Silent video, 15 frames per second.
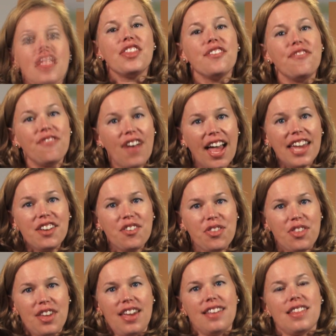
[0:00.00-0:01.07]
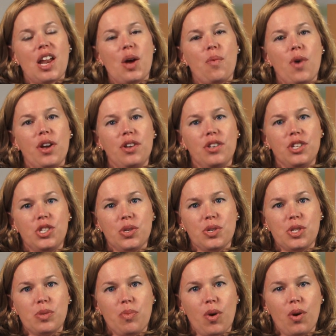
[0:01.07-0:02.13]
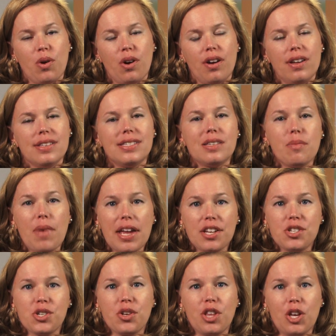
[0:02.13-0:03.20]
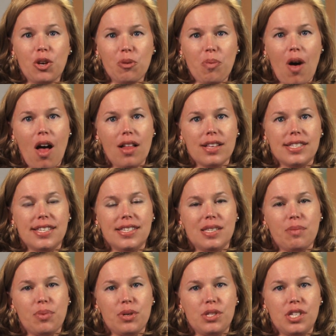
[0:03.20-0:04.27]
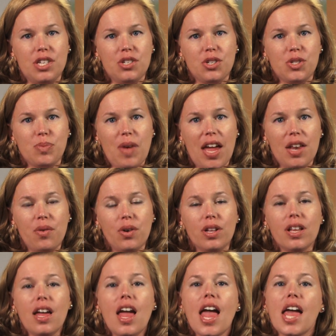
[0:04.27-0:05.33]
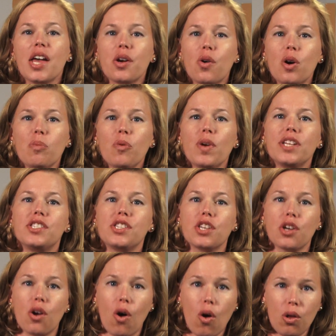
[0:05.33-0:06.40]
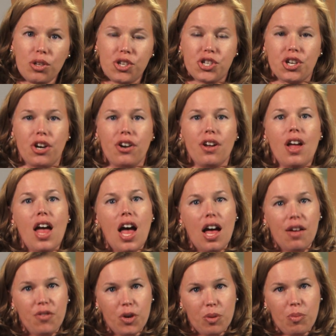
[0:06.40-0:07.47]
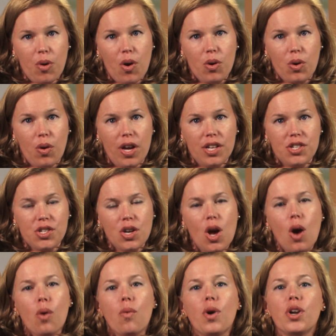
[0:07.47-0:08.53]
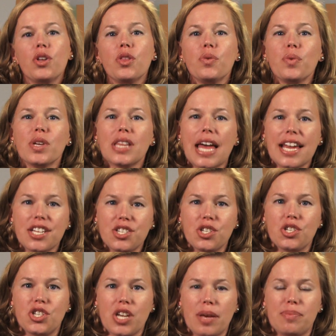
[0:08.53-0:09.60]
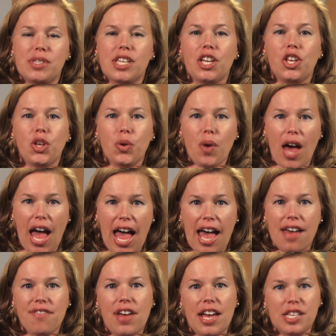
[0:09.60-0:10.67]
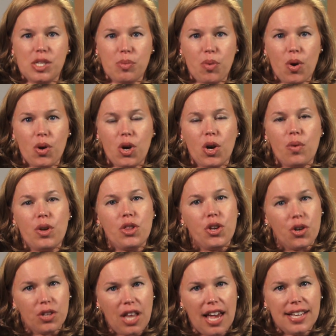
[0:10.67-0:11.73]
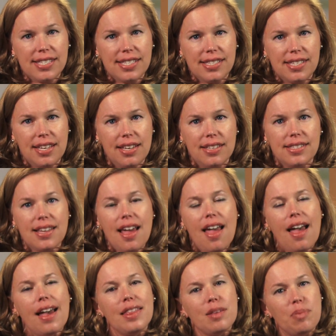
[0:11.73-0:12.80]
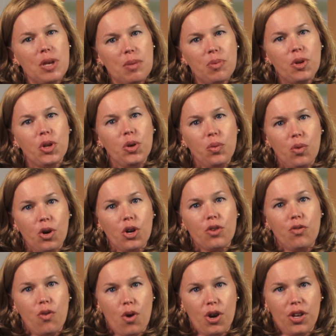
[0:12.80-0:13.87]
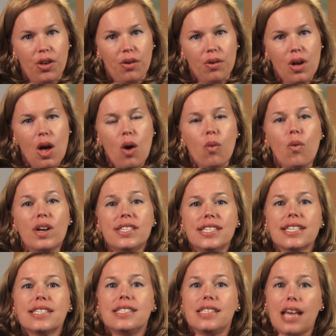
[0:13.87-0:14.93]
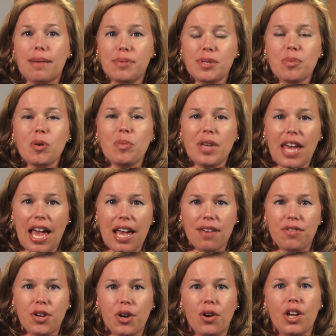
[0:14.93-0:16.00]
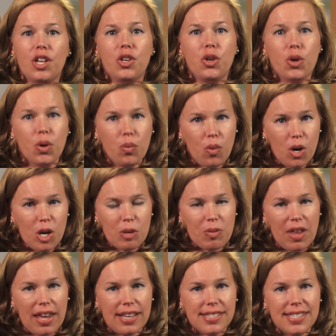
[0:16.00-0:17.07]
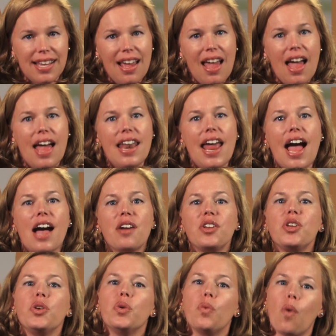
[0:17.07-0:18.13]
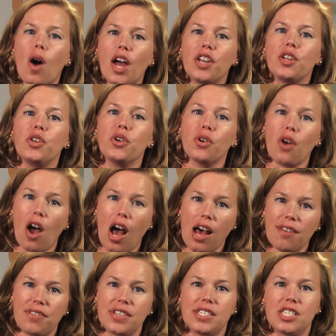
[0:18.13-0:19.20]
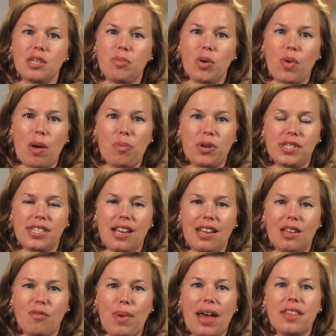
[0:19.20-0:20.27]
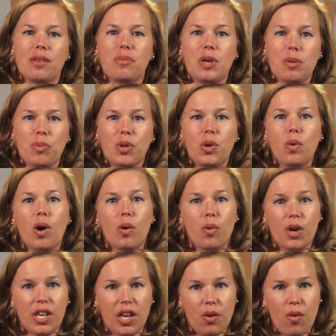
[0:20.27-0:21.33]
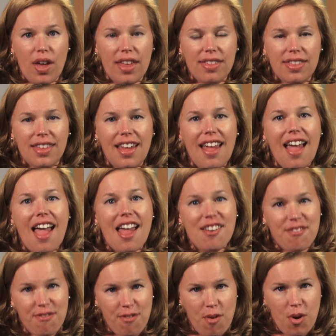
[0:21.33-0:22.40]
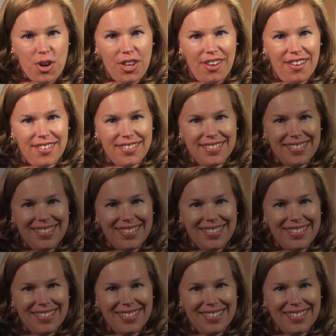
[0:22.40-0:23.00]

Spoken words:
The final thing that I want you to do as a broker is to make sure that your policies and procedures manual incorporates the culture of your brokerage. What are the relationships that you have as a broker with your licensees and the people who work for you? What's acceptable behavior in your workplace, and how do you want your office to be represented by the people who are working with and for you?